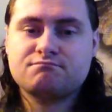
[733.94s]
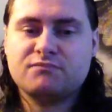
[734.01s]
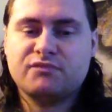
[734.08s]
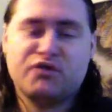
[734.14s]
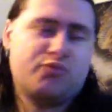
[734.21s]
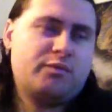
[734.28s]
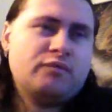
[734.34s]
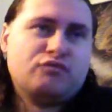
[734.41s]

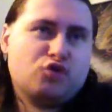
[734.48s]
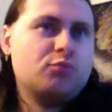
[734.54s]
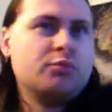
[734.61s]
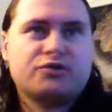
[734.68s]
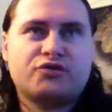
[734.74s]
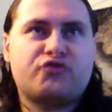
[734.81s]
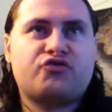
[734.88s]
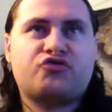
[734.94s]
There's been
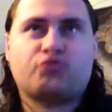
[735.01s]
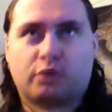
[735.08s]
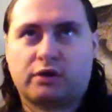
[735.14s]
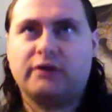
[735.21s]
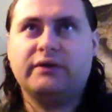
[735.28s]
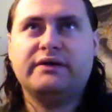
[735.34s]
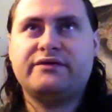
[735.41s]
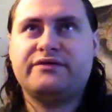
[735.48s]
rumors
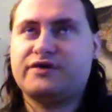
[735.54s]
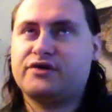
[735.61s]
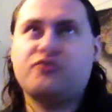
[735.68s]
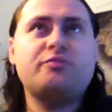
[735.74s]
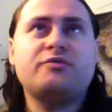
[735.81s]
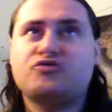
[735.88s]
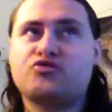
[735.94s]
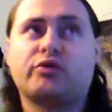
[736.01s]
swirling,
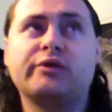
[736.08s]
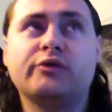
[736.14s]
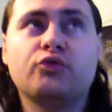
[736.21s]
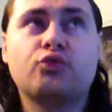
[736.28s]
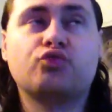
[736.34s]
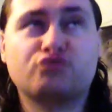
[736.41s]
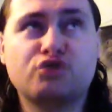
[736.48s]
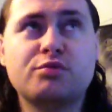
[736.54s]
there's been swirl
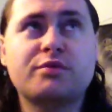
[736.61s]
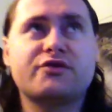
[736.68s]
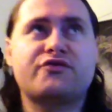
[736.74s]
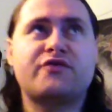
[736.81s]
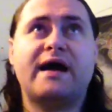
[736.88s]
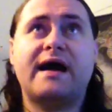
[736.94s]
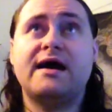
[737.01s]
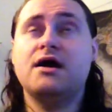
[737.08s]
rumors
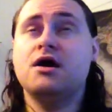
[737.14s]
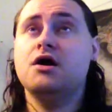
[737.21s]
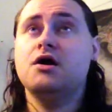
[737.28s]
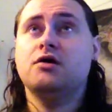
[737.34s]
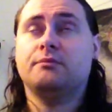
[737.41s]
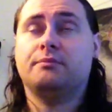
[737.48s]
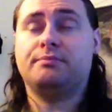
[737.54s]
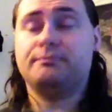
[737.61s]
that
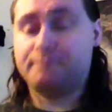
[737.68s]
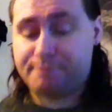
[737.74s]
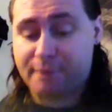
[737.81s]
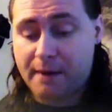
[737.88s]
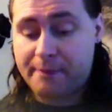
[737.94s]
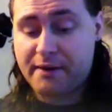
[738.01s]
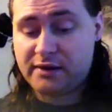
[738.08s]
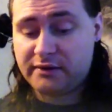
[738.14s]

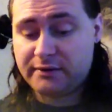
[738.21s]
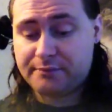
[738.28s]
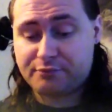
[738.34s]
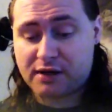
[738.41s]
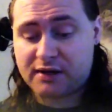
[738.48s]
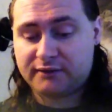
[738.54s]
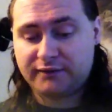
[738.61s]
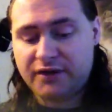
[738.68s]
apparently
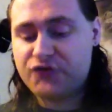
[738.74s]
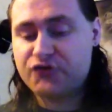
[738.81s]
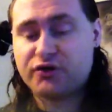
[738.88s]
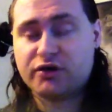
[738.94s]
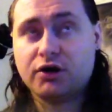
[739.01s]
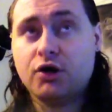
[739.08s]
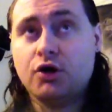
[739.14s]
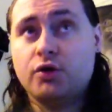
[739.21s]
Brock
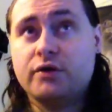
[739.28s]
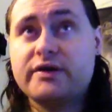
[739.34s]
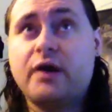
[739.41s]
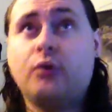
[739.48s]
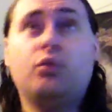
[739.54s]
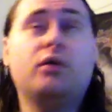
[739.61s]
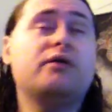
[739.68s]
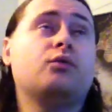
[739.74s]
Lesnar
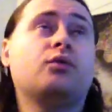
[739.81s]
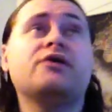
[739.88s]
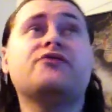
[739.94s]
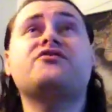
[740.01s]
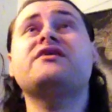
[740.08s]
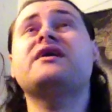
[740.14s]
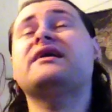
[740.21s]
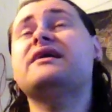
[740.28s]
yet
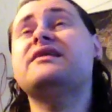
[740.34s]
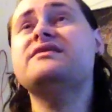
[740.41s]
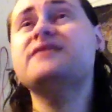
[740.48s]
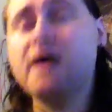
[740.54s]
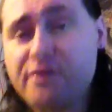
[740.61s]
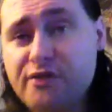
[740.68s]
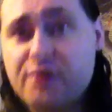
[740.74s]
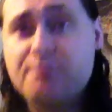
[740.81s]
wants yet
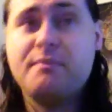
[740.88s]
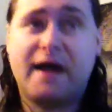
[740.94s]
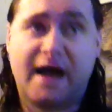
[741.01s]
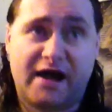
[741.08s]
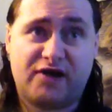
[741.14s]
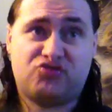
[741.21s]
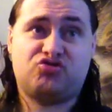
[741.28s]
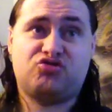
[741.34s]
another
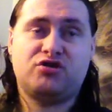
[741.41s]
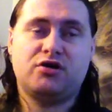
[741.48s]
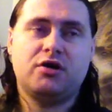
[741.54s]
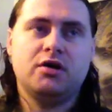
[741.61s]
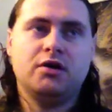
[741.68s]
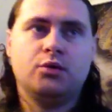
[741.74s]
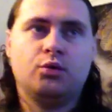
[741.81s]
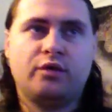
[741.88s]
match
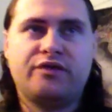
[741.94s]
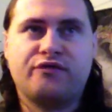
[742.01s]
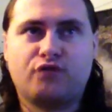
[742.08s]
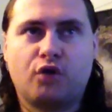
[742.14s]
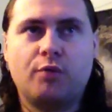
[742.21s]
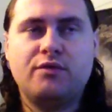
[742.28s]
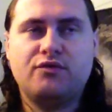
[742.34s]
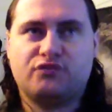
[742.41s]
with
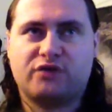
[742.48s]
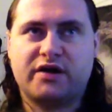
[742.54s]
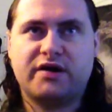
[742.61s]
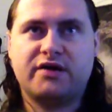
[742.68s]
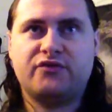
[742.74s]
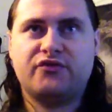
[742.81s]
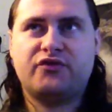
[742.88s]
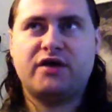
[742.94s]
Roman
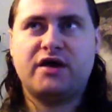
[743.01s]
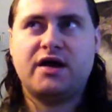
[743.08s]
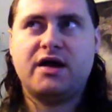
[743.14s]
Reigns.